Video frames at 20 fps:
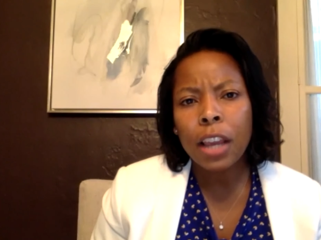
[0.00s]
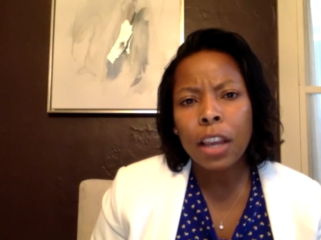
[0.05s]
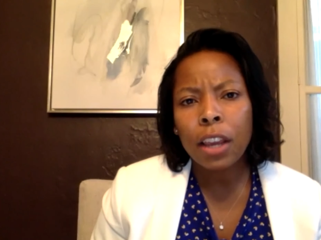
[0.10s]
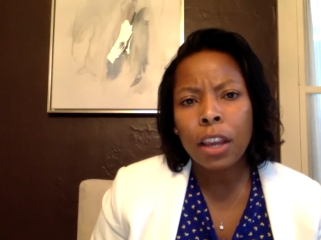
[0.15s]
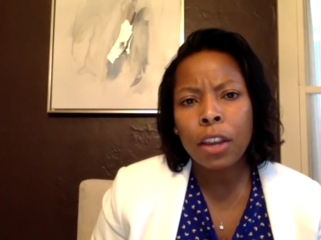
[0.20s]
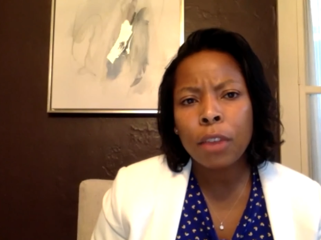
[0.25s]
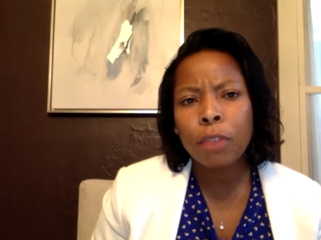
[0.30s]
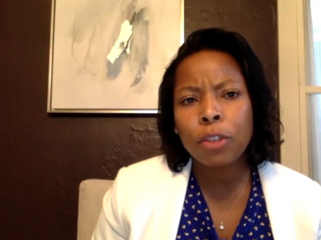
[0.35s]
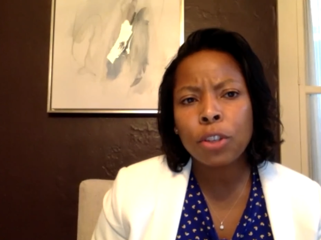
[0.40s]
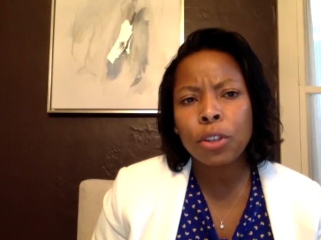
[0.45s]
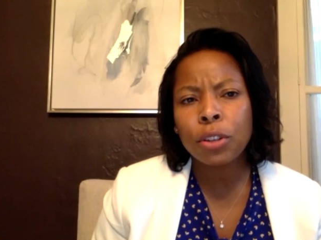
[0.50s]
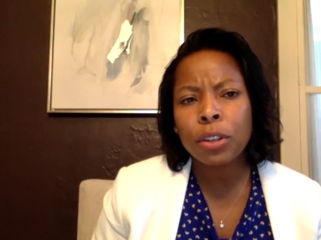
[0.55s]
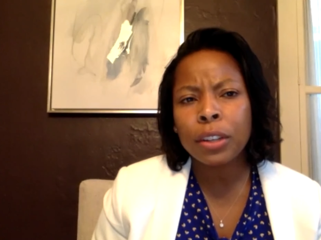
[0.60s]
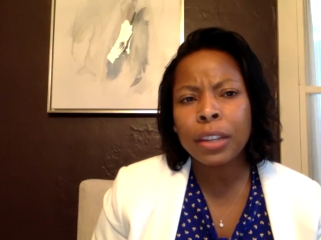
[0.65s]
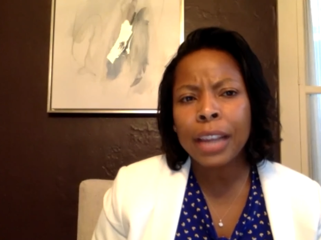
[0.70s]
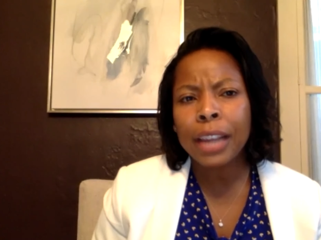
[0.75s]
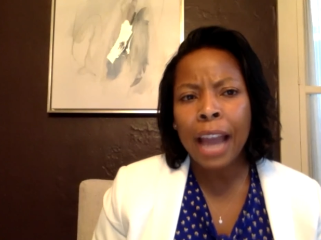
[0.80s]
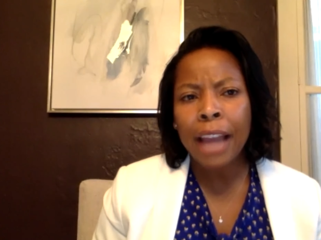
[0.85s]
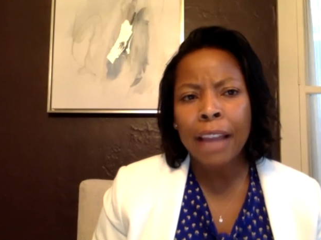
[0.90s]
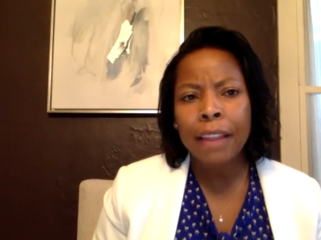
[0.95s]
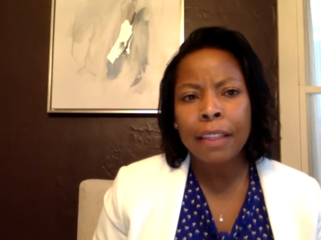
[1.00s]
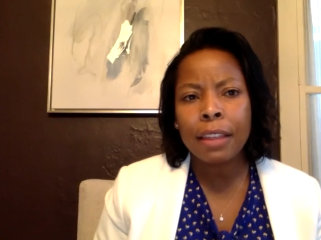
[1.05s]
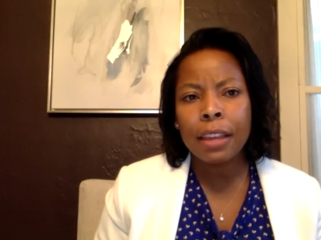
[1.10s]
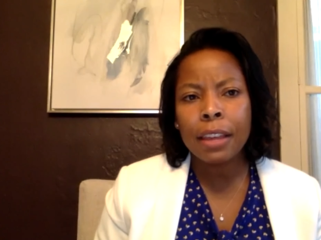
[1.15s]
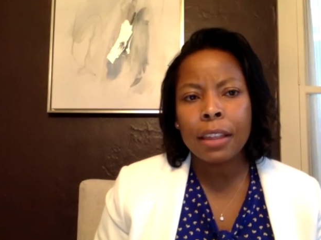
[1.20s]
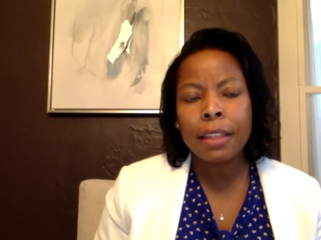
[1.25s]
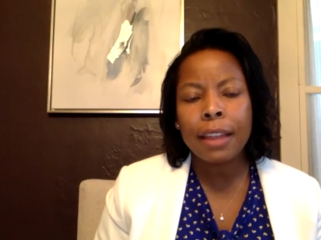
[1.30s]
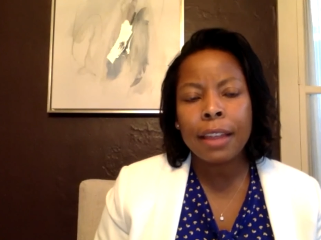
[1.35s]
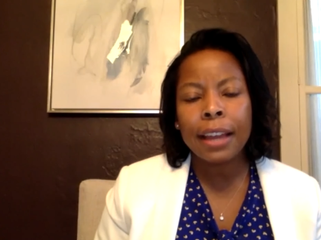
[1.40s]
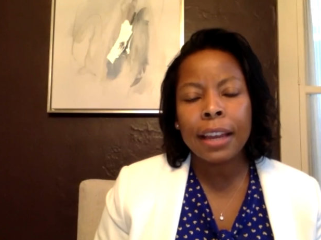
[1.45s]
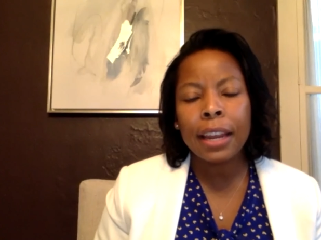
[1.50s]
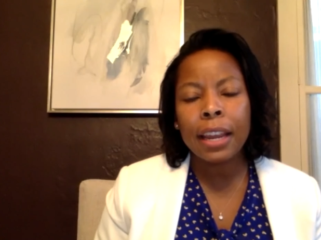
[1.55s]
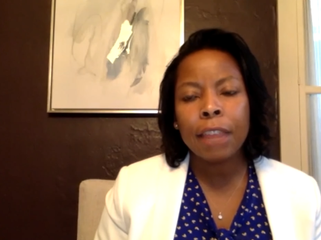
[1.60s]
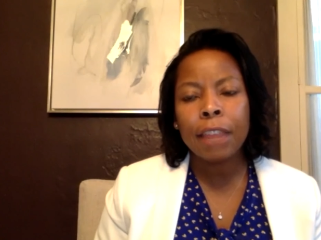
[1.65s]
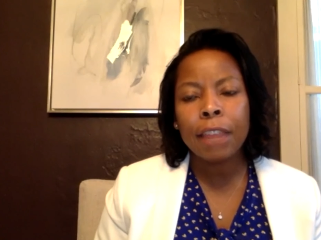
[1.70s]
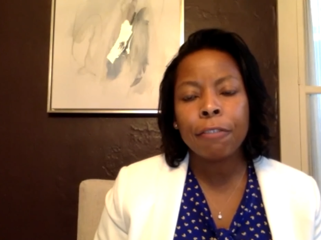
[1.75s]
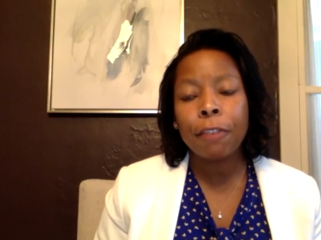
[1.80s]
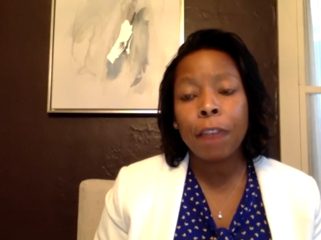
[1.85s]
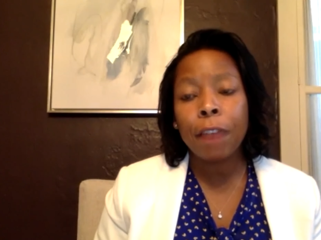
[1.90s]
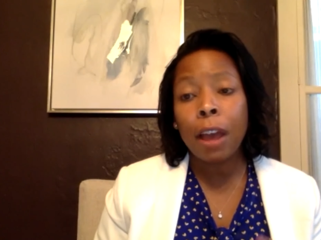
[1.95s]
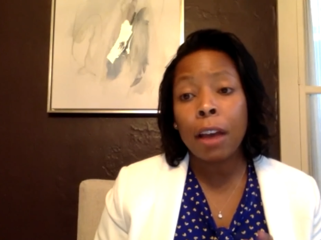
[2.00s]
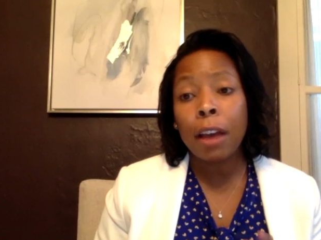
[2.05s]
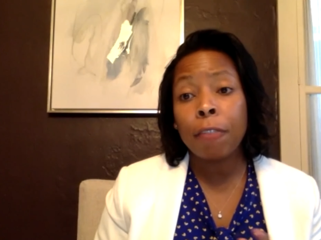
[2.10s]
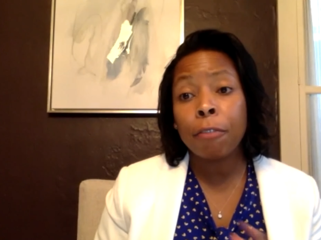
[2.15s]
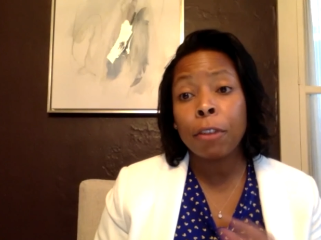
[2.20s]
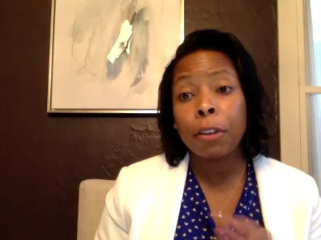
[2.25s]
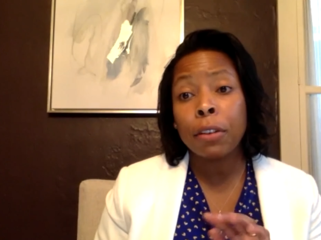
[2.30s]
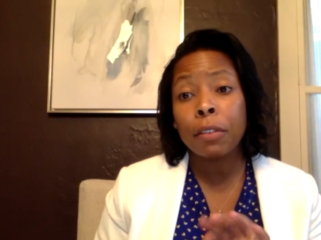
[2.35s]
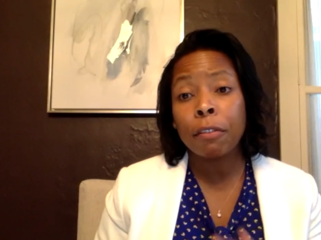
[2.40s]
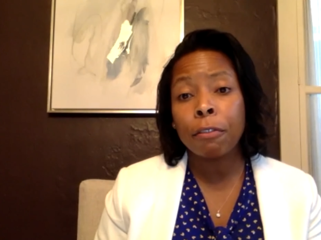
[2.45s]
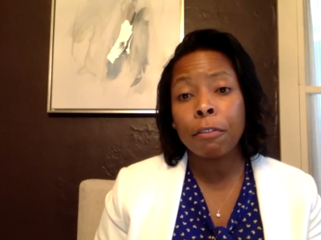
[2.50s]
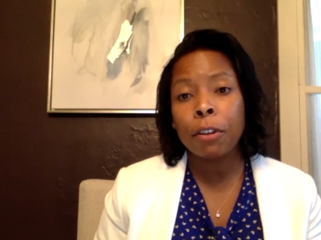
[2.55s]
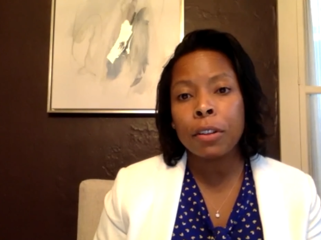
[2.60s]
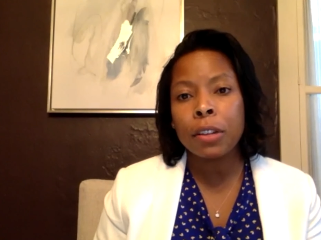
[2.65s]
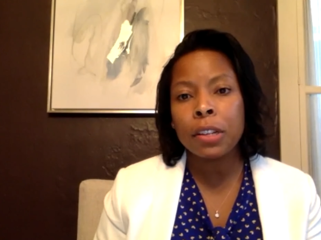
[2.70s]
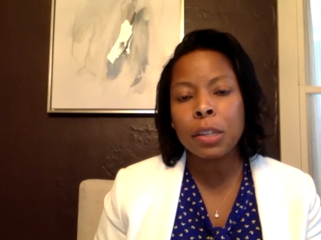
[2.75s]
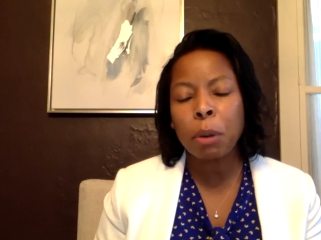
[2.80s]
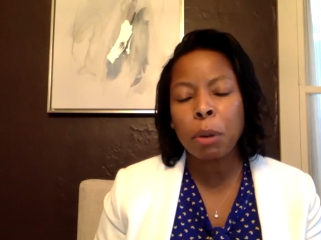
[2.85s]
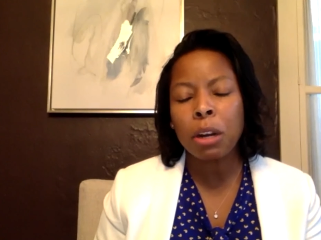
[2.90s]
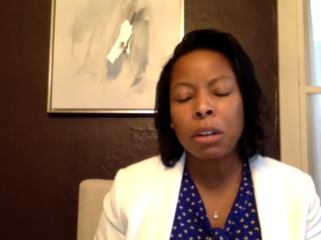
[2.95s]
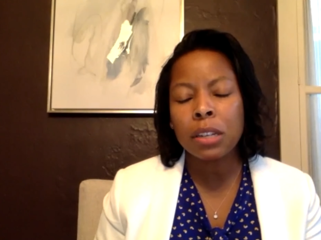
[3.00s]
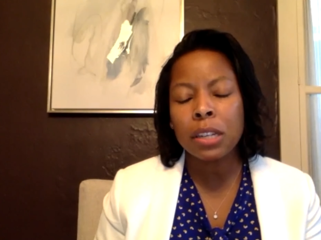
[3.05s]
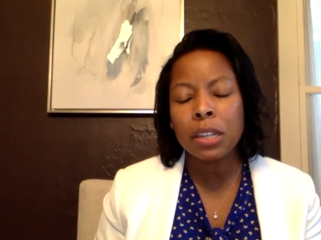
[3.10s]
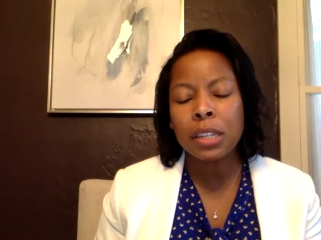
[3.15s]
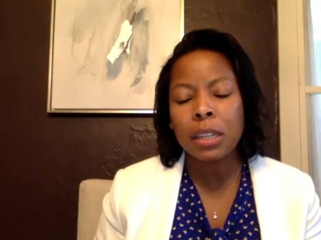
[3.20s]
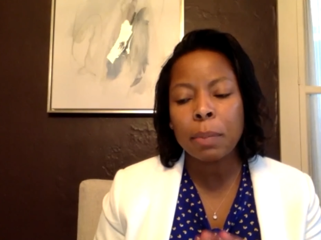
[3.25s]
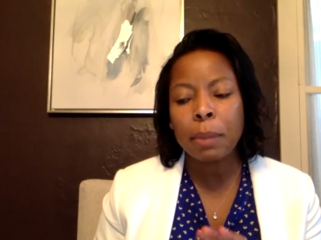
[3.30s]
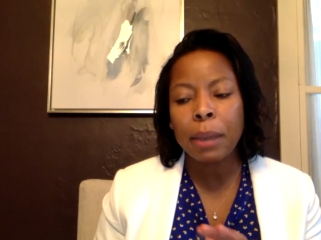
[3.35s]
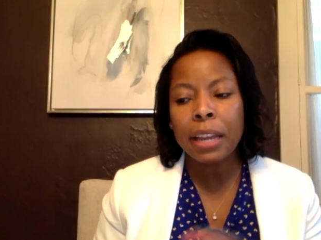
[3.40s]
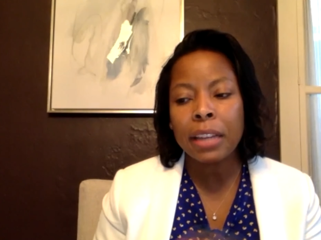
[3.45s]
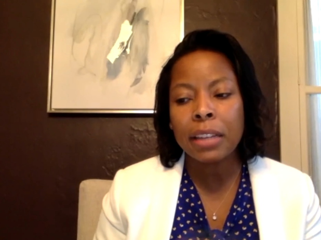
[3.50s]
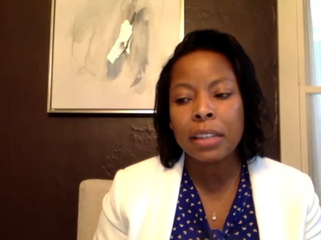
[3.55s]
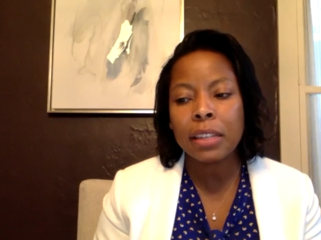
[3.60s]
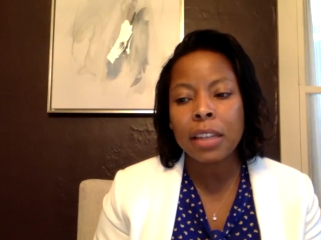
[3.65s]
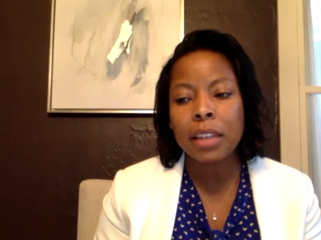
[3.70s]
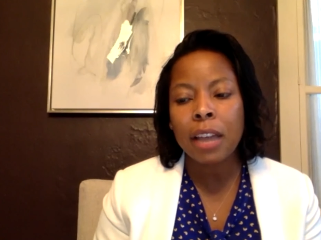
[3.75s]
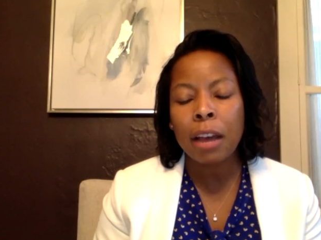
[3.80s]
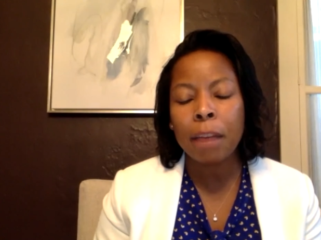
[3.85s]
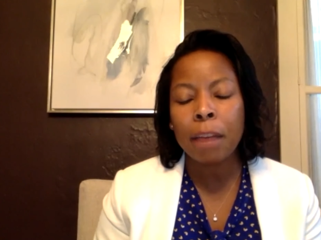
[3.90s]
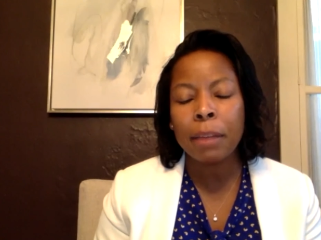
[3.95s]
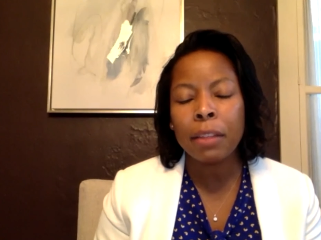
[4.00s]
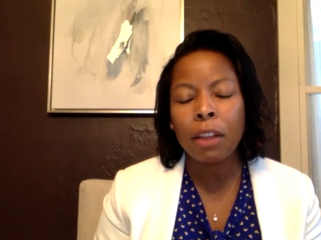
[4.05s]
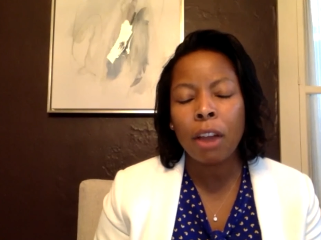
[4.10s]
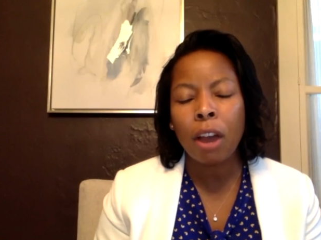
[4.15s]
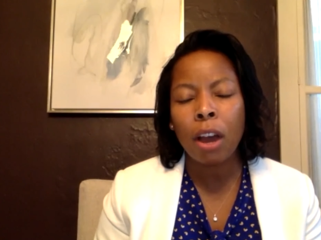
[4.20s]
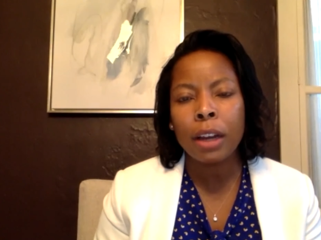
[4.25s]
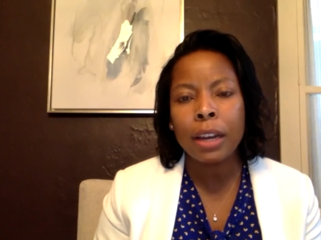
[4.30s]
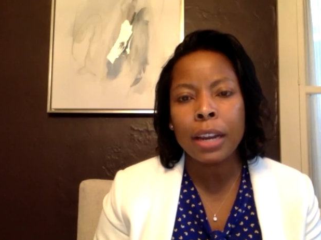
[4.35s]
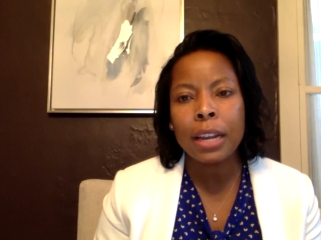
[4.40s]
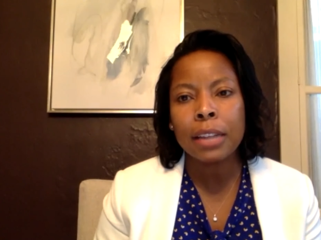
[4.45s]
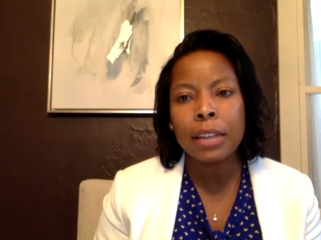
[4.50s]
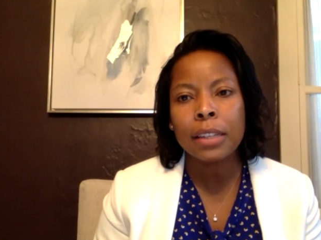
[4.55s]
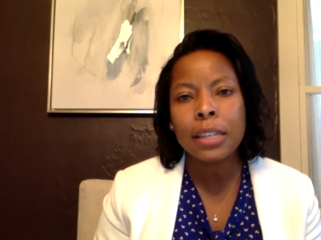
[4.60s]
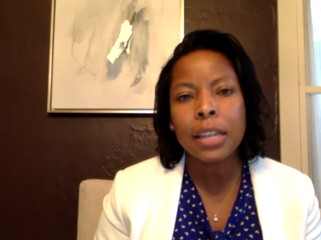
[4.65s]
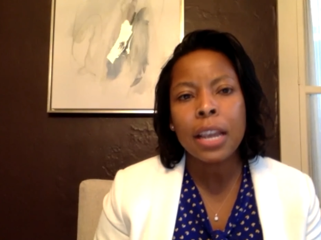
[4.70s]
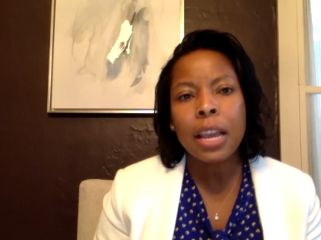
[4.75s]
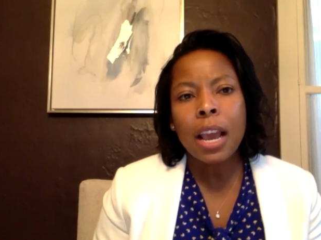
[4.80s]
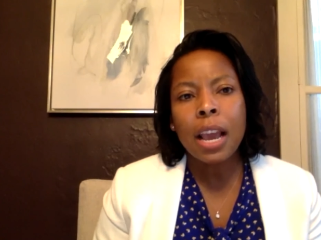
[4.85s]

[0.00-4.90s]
You know, certainly I think that if for this participant in the audience,